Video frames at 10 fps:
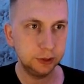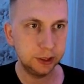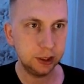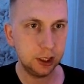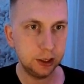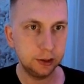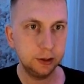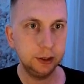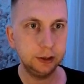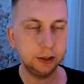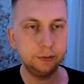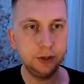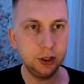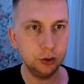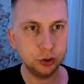decide that
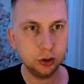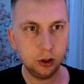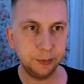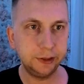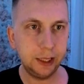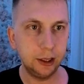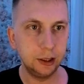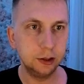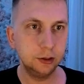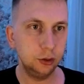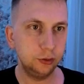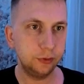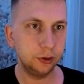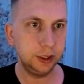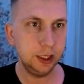videos can be tagged not
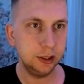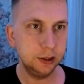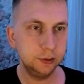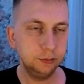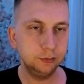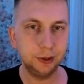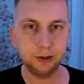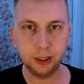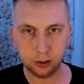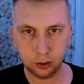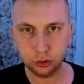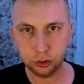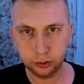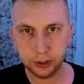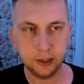for kids, but they are
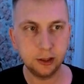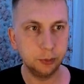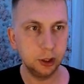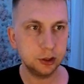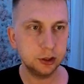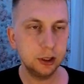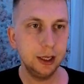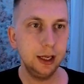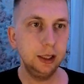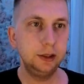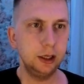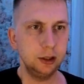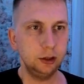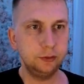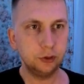also not 18 plus. They are
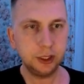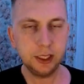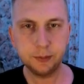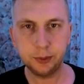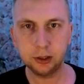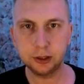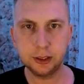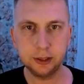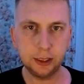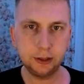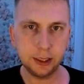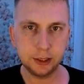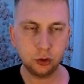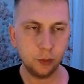not for kids because in that case